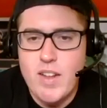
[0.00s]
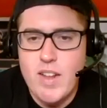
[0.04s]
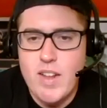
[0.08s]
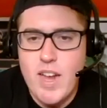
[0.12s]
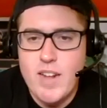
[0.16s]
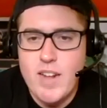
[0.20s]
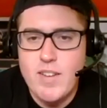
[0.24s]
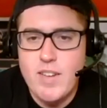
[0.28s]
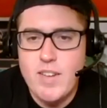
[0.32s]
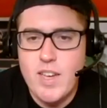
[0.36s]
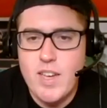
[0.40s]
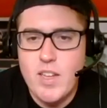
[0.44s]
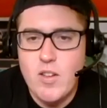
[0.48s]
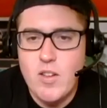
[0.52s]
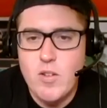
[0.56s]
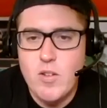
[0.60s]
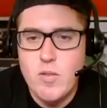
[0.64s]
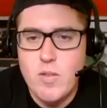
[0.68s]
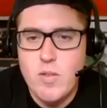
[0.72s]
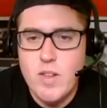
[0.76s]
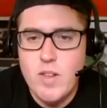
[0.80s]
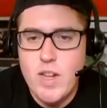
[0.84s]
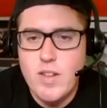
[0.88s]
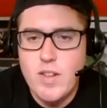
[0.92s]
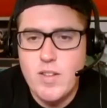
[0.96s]
that together,
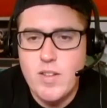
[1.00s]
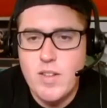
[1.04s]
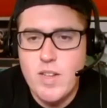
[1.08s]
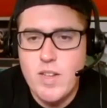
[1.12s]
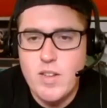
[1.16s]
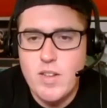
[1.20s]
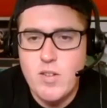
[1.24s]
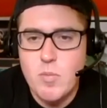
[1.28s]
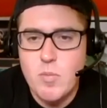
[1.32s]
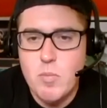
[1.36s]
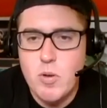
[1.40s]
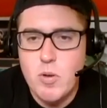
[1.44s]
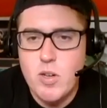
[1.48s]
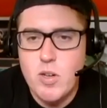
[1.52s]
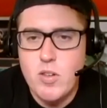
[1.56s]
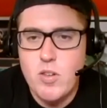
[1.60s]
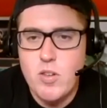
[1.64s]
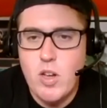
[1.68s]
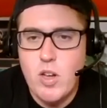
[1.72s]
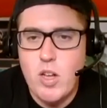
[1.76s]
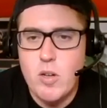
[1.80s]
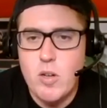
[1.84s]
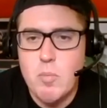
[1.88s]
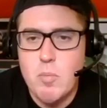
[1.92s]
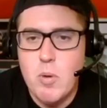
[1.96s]
that's a pretty
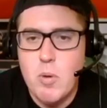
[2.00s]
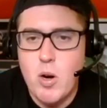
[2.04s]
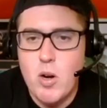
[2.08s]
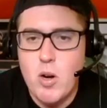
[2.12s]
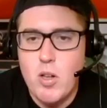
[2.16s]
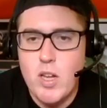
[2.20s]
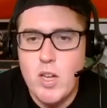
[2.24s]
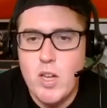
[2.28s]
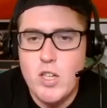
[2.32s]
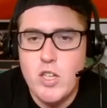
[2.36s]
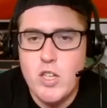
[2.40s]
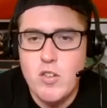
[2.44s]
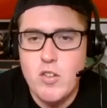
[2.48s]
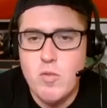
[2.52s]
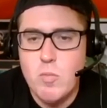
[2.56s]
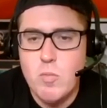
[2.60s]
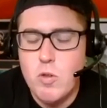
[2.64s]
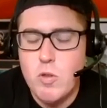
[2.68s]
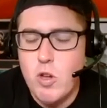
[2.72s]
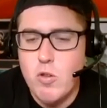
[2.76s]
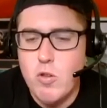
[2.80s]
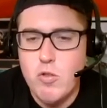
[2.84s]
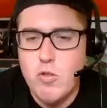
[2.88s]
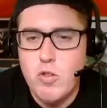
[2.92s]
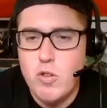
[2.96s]
solid parlay. Just
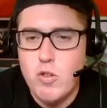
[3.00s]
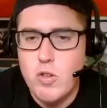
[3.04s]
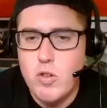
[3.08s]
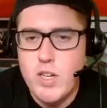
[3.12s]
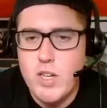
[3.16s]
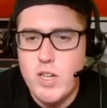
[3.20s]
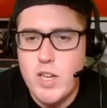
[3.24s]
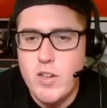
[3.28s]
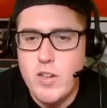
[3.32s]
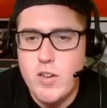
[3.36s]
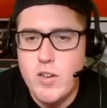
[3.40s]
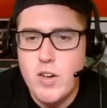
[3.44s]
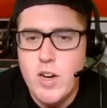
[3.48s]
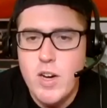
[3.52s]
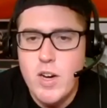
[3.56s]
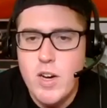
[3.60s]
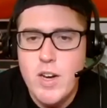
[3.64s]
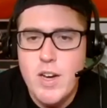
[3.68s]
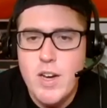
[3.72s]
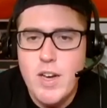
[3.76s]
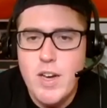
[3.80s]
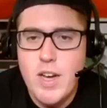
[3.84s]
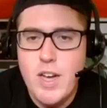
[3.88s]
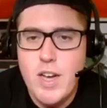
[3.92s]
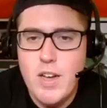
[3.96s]
those two together,
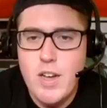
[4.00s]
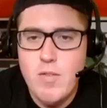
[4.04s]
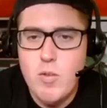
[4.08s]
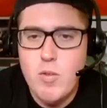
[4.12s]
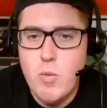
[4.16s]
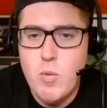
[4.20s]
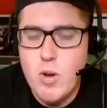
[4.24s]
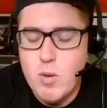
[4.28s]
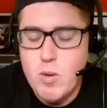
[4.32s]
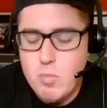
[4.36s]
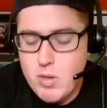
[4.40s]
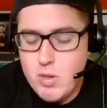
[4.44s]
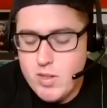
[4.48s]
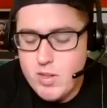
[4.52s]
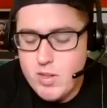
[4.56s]
if you want to play